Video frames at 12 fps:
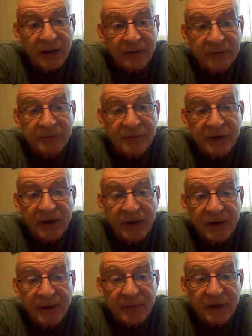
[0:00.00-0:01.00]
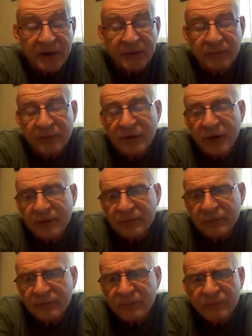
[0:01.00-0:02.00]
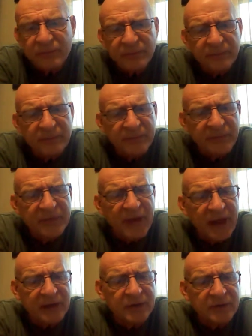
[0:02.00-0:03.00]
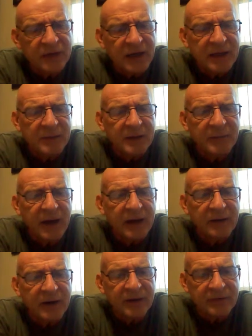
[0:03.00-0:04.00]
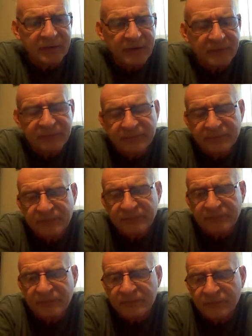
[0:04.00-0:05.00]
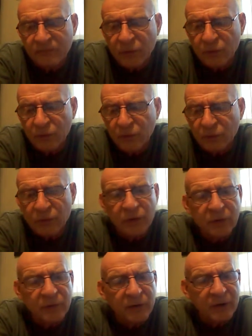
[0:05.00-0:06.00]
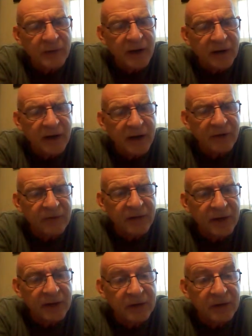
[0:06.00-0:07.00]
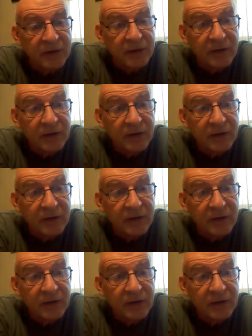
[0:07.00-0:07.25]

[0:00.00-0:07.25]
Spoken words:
This is pretty dynamic. And that dynamic background, I said, we'll talk more about how they